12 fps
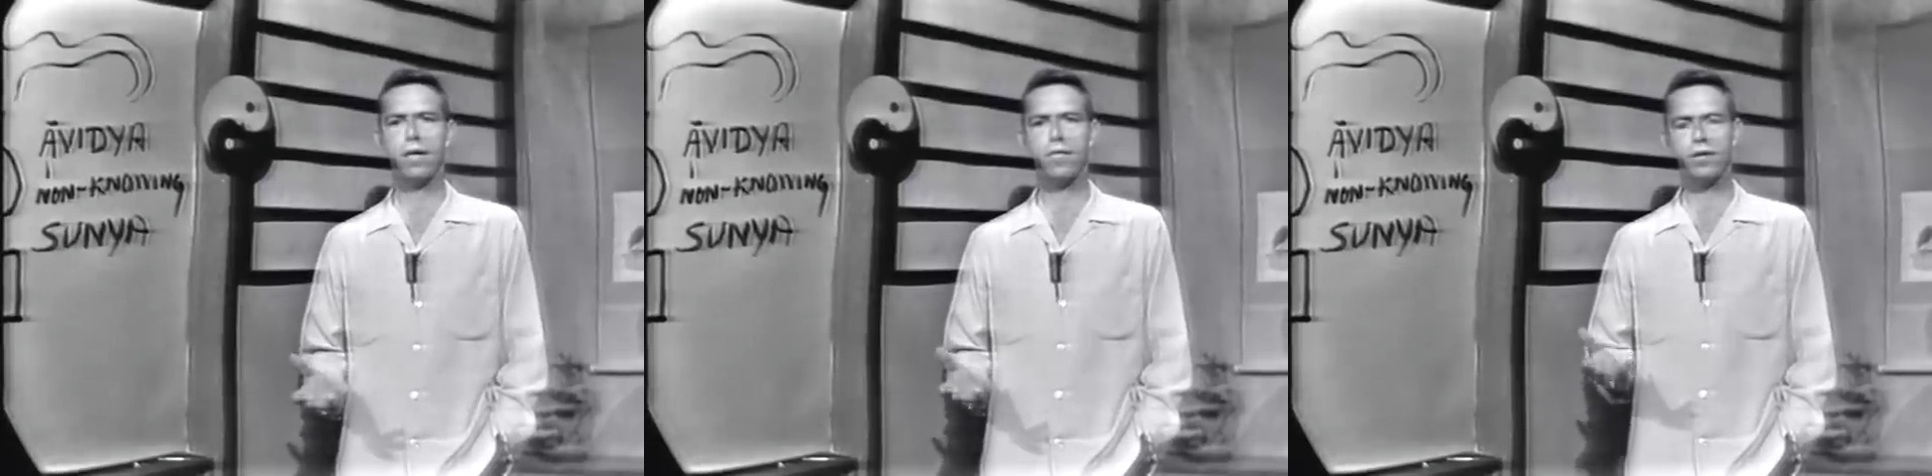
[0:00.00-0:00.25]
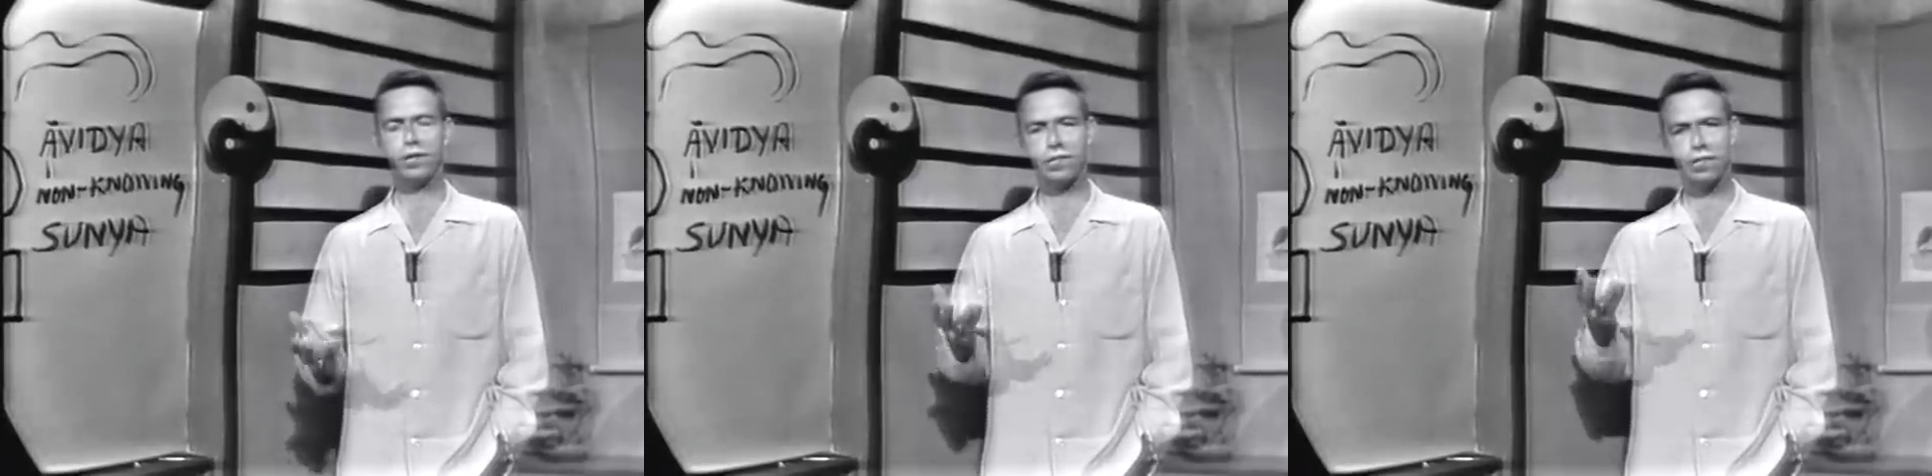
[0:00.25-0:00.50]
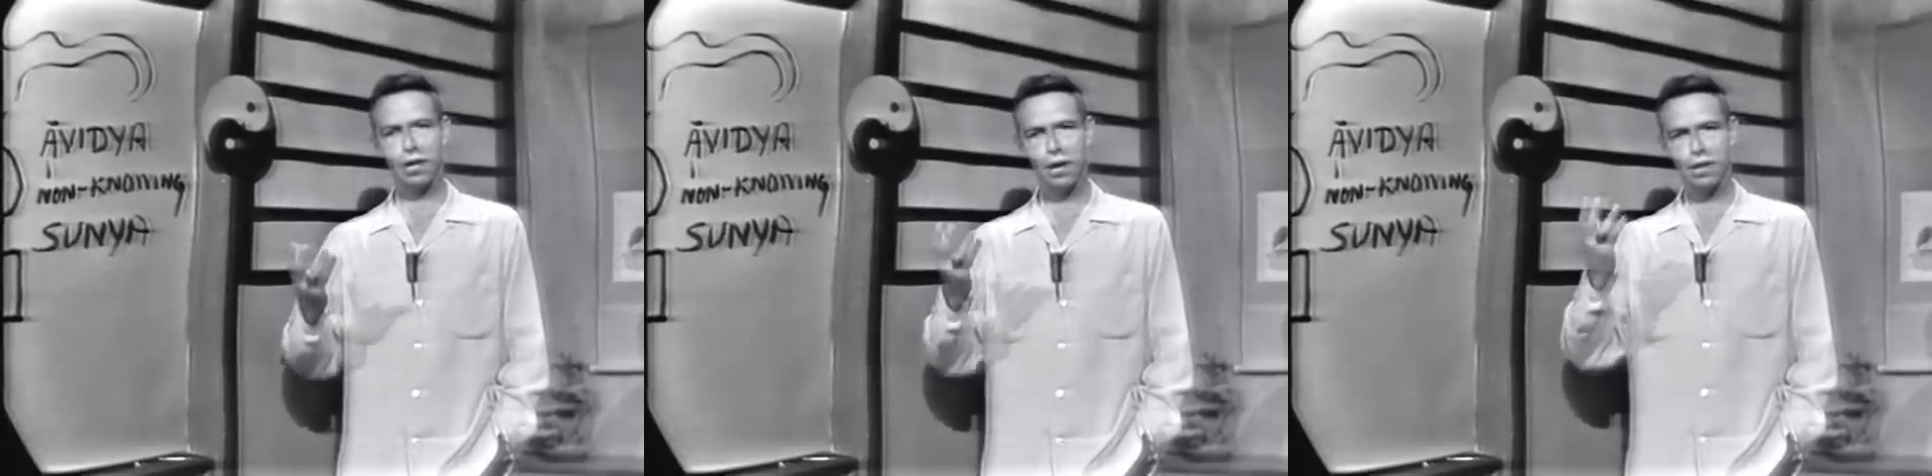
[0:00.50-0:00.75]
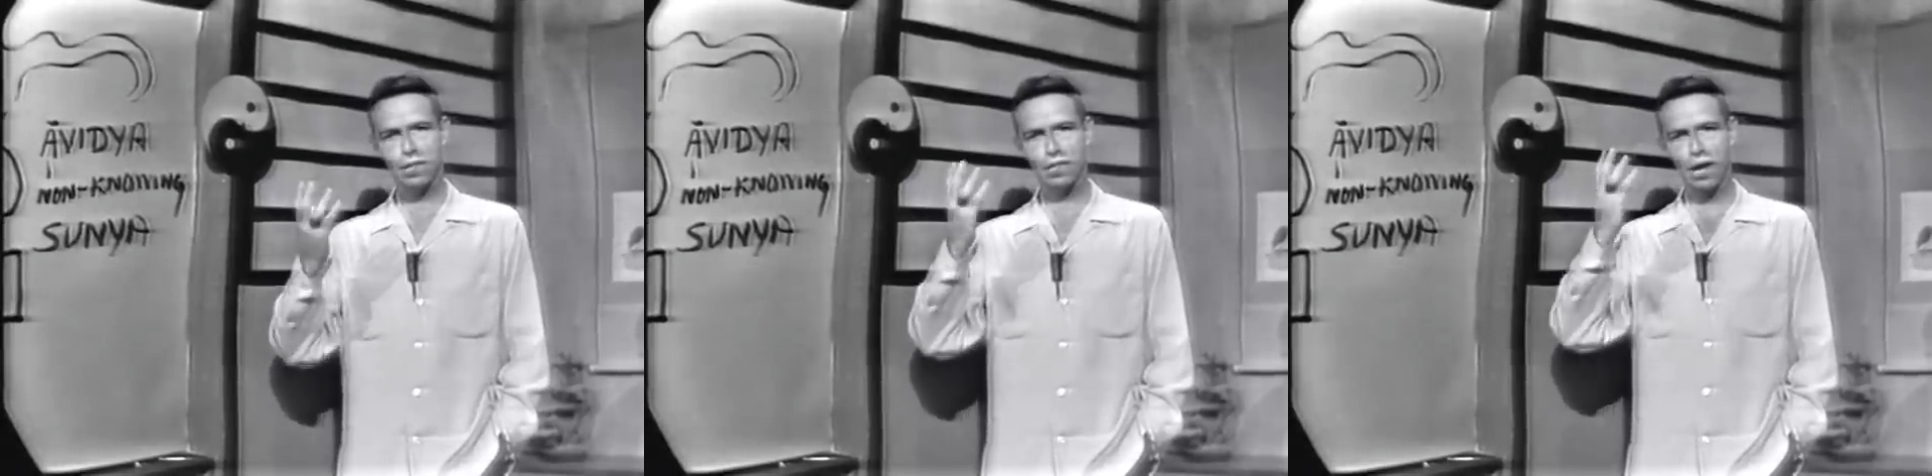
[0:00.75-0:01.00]
This
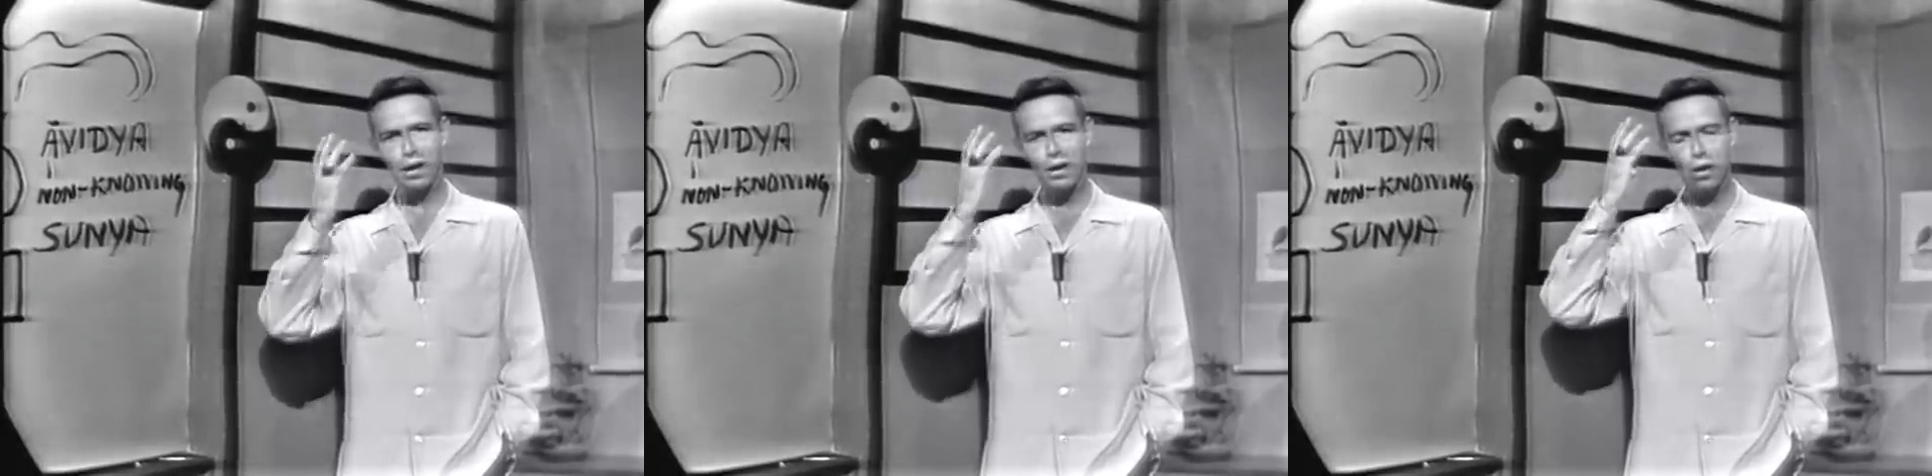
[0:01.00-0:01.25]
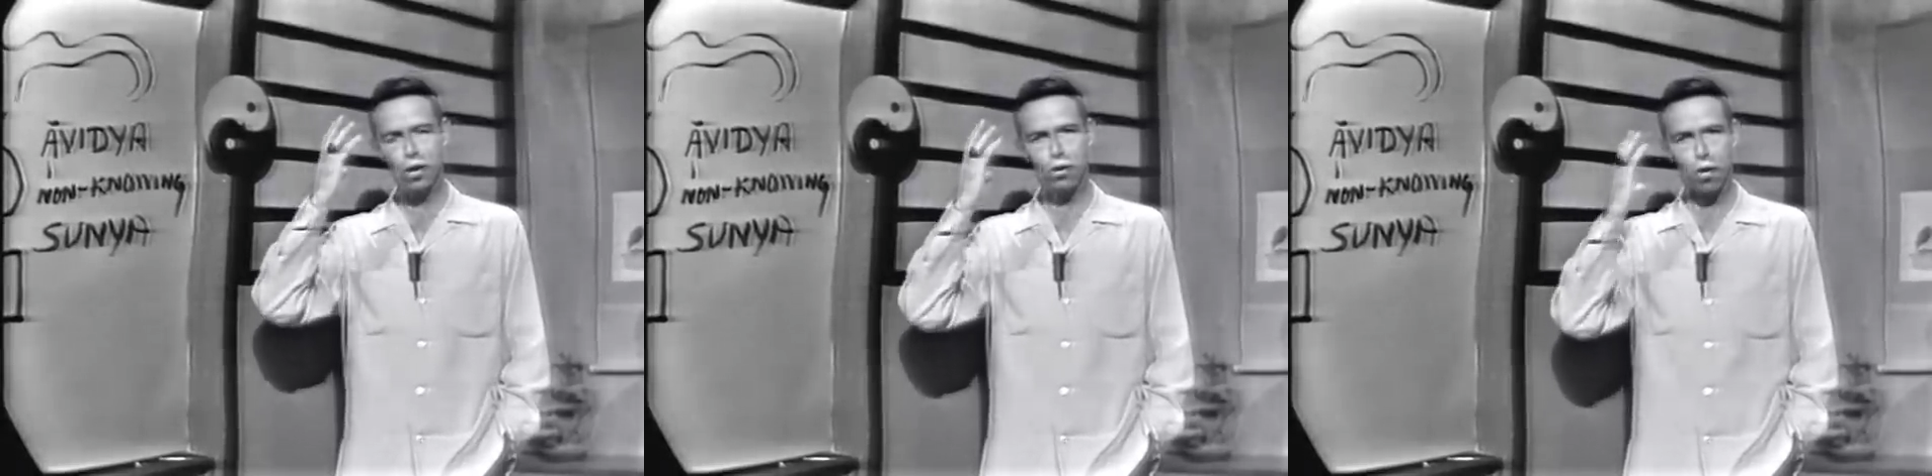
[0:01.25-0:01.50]
sudden